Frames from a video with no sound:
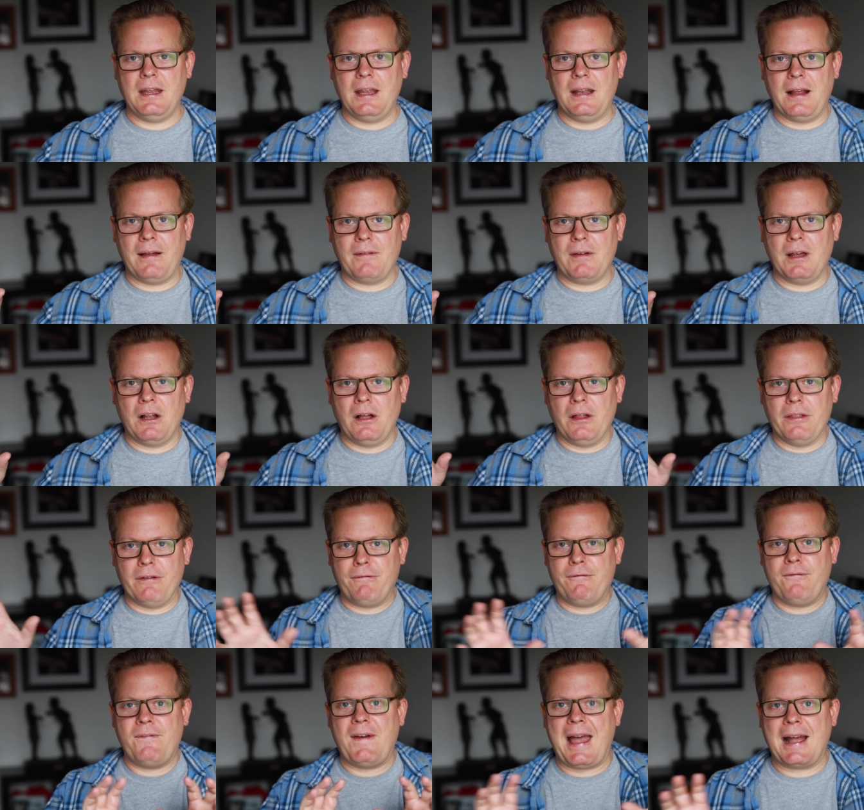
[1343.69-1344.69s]
and I've got all the
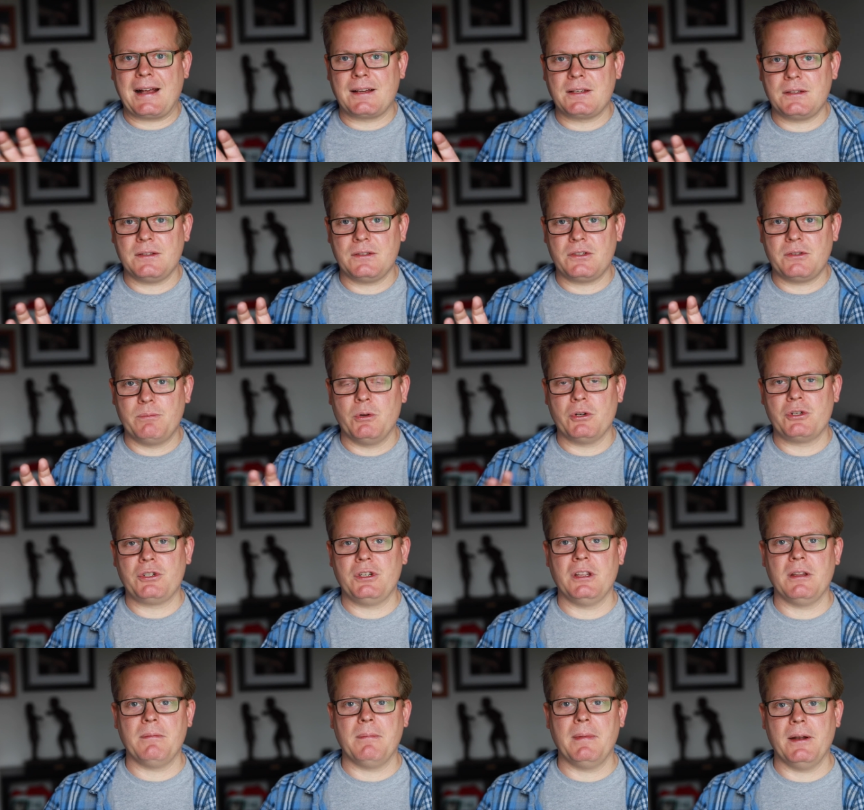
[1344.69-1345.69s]
facts smushed
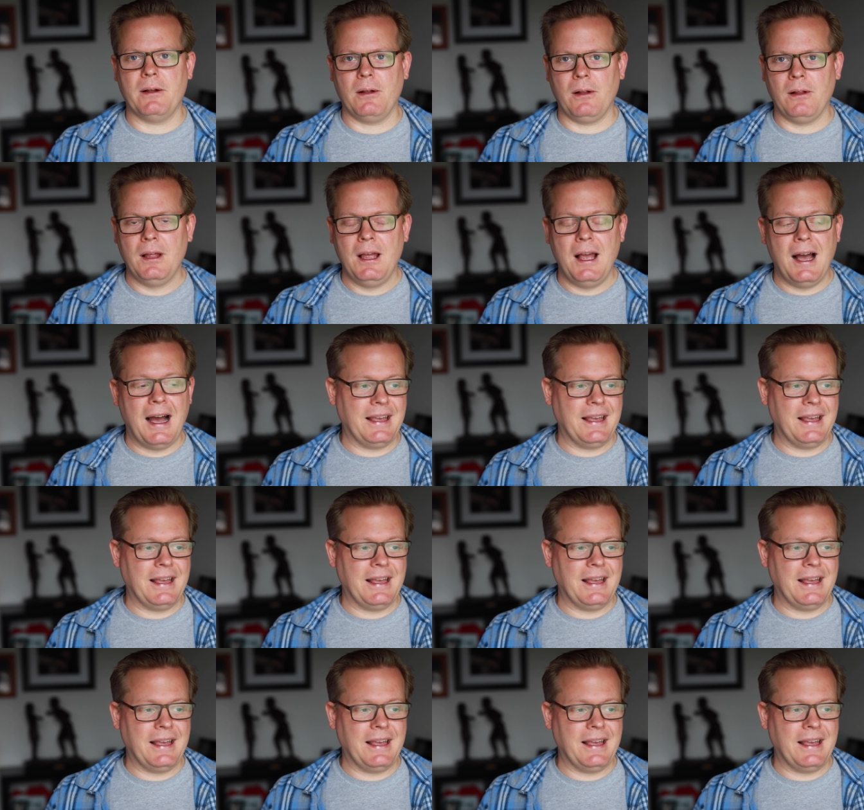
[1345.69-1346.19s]
in the middle.